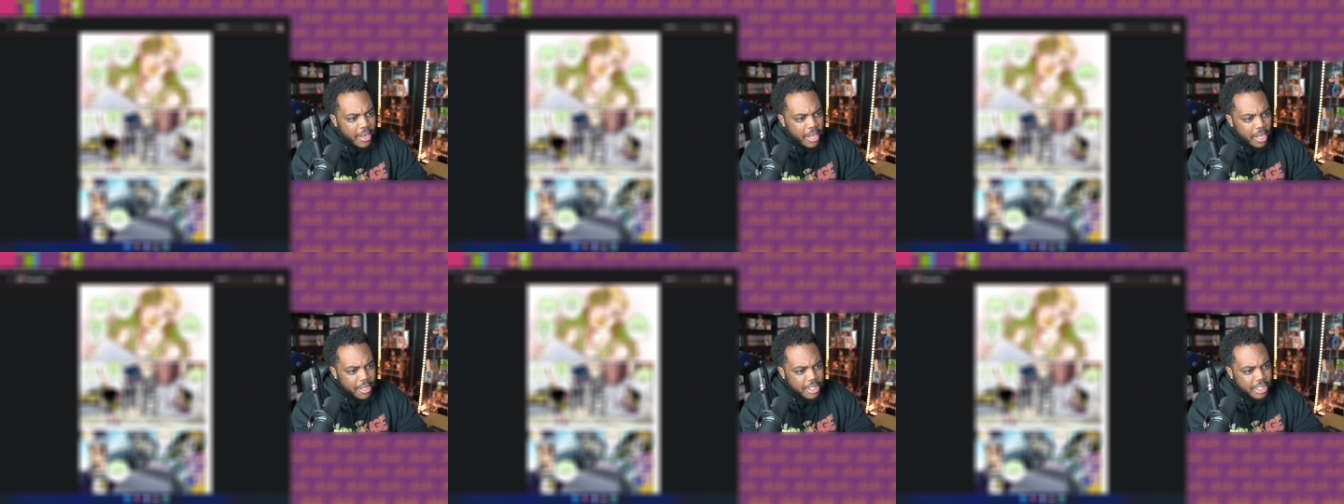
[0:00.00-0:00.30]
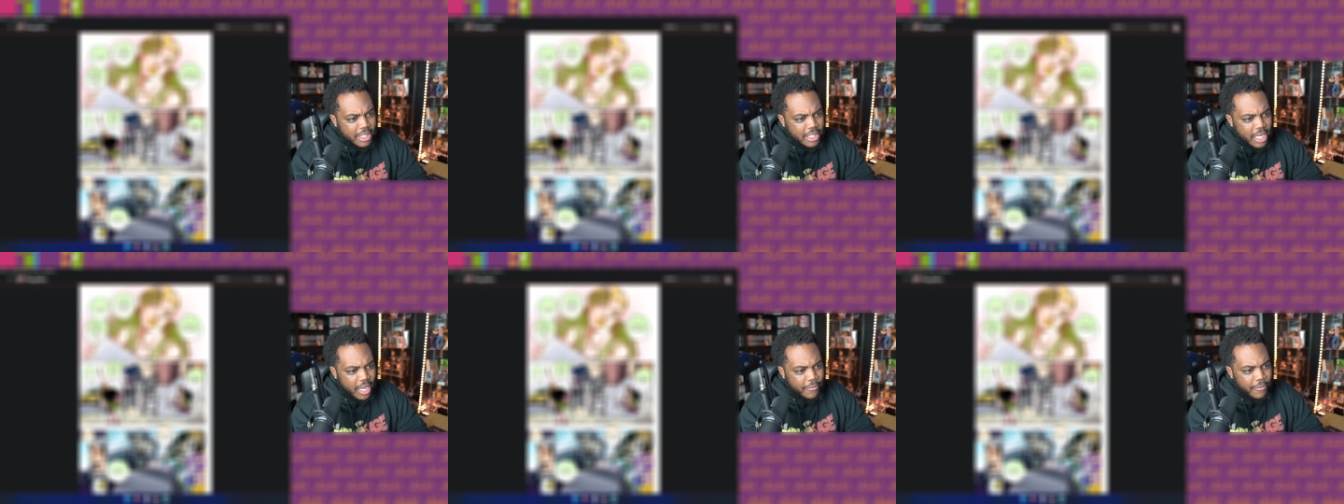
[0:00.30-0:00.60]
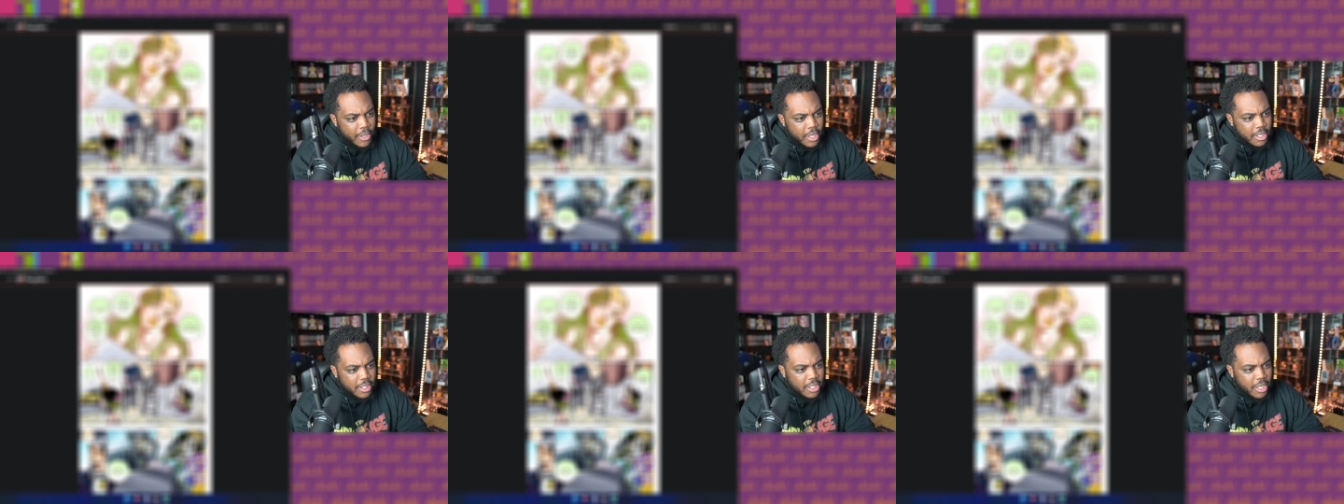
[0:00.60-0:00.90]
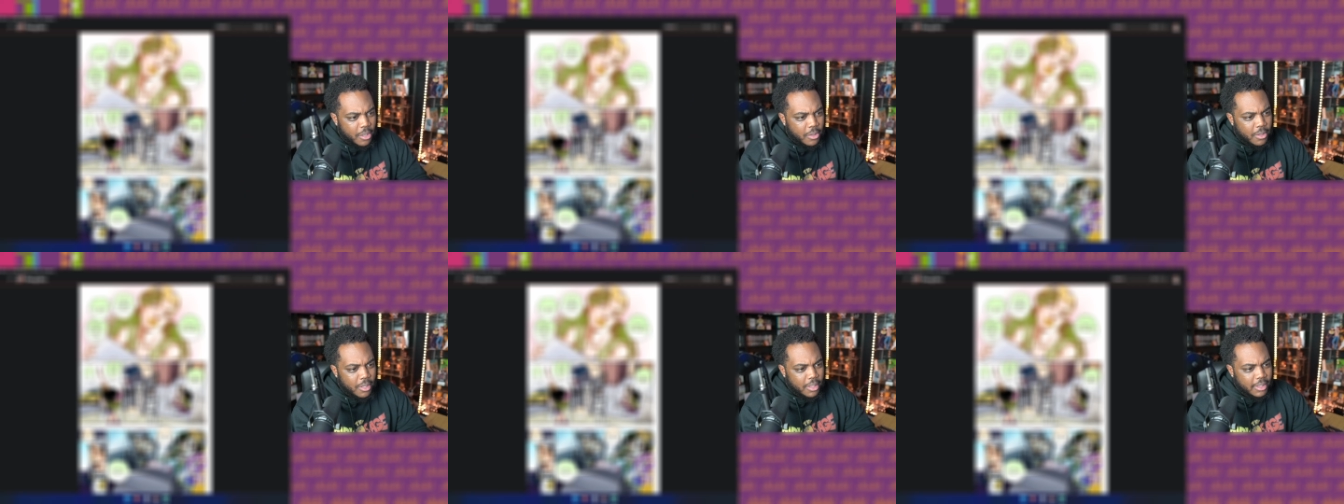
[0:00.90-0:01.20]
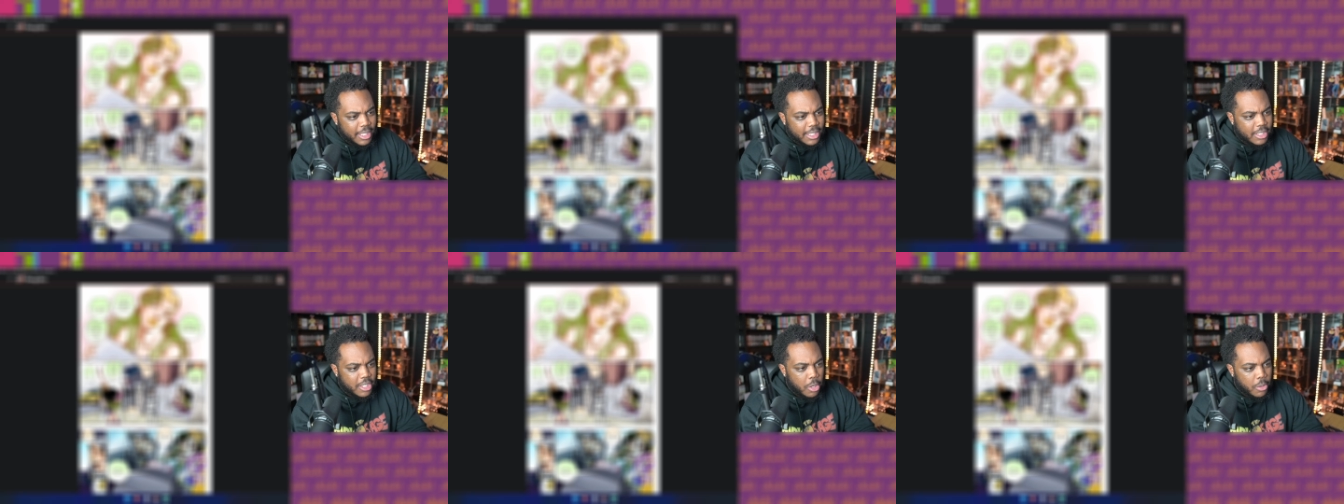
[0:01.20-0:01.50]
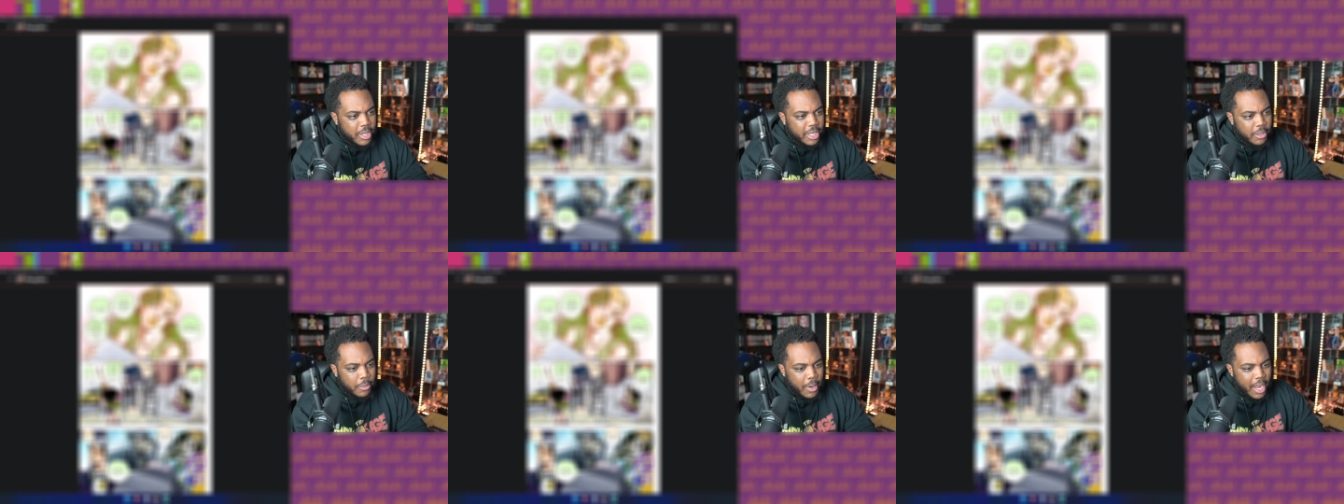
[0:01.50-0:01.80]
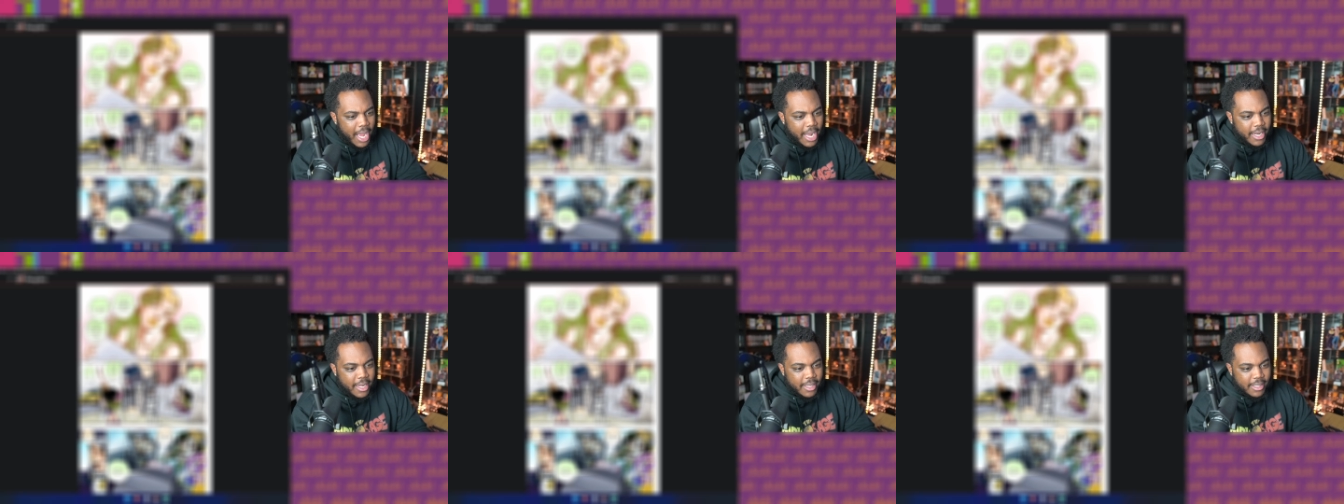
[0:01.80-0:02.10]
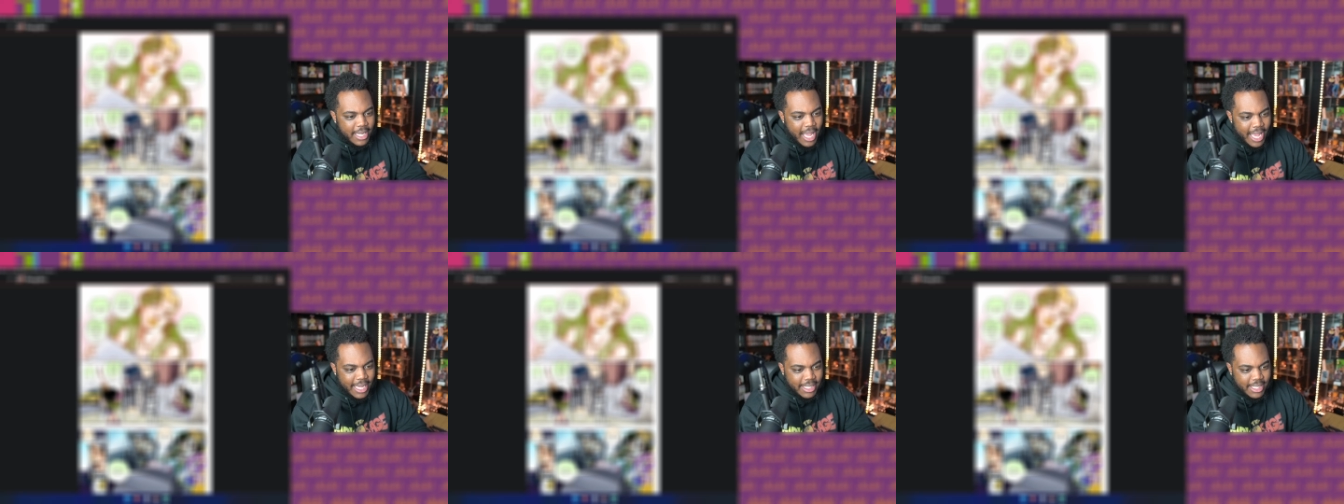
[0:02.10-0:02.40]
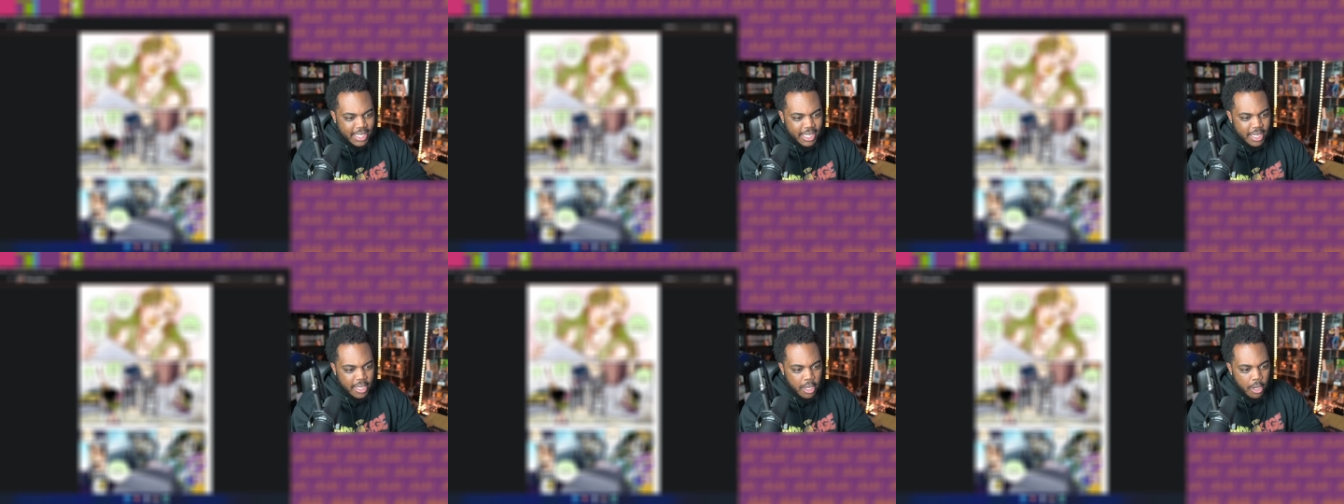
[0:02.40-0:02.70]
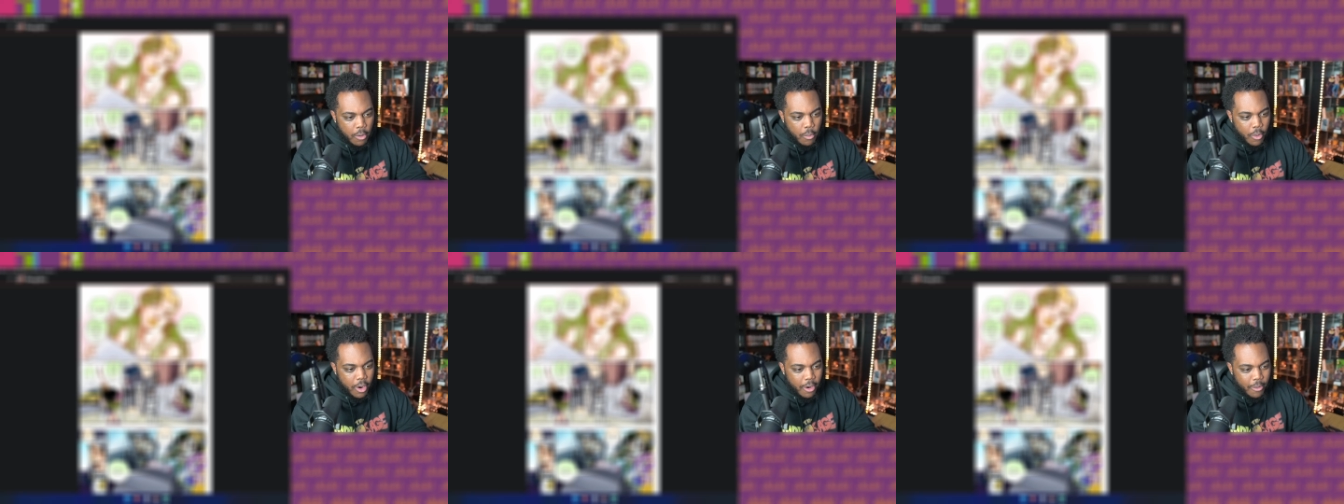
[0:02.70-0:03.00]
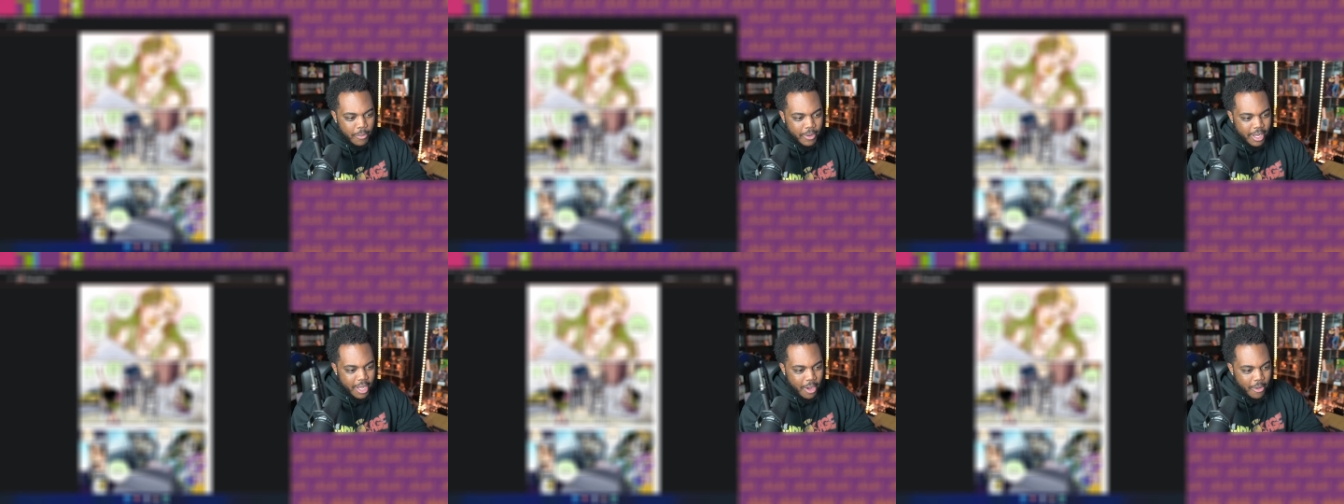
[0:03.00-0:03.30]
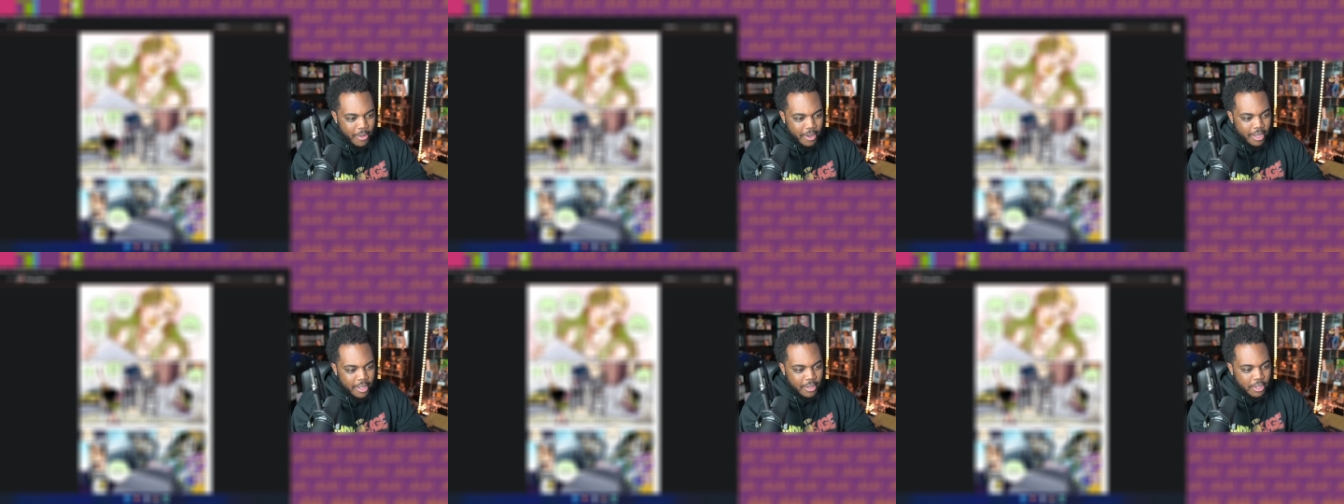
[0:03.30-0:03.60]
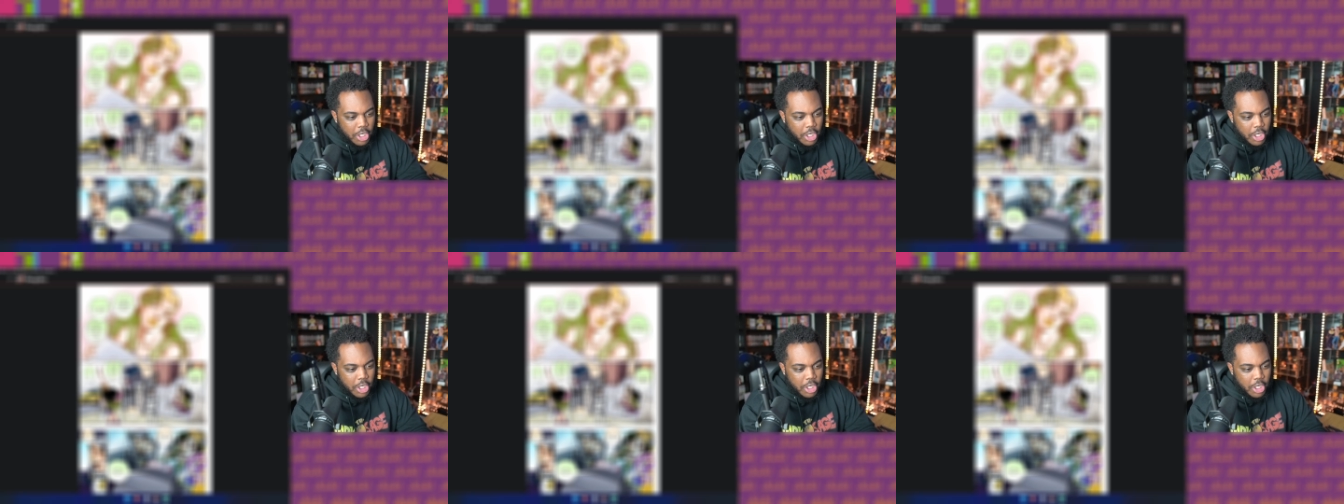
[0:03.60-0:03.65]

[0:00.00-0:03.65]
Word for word: all this stuff. So let's go get a ride. Taxi, where are we going?